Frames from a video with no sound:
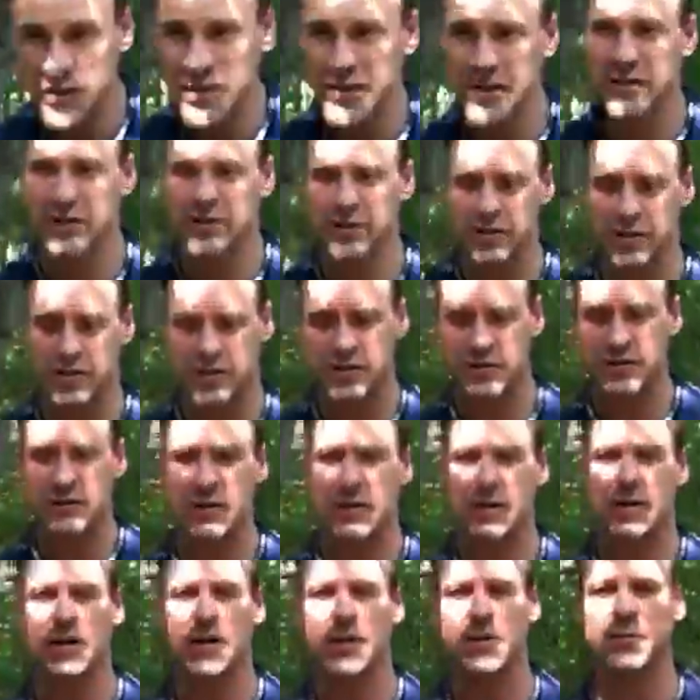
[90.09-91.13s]
you a little
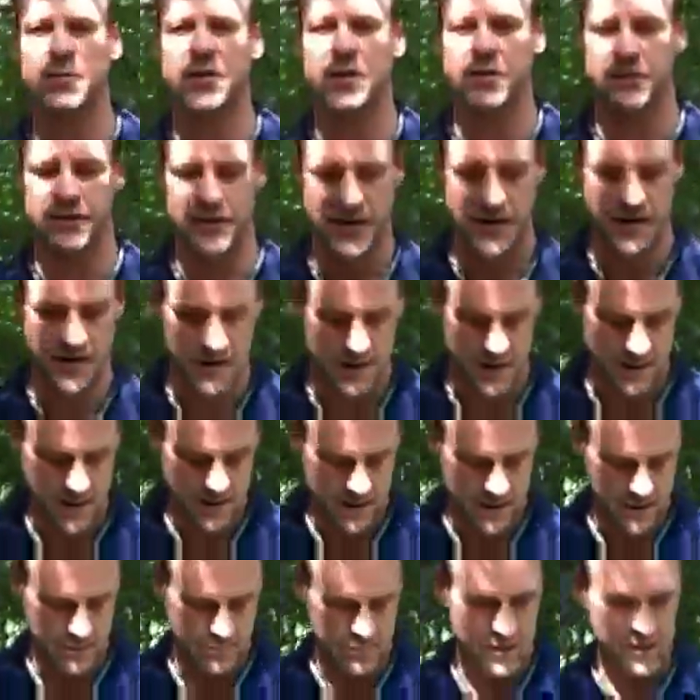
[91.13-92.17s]
clip of it.
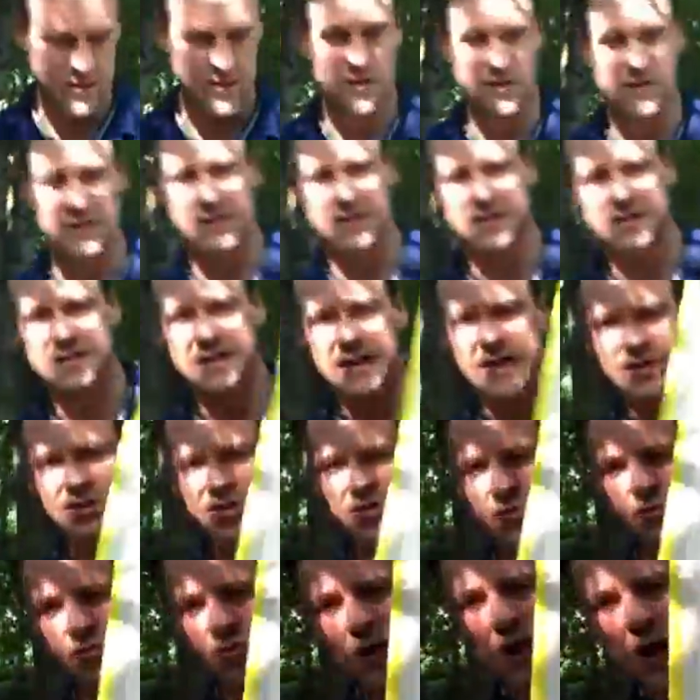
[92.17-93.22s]
But there's a section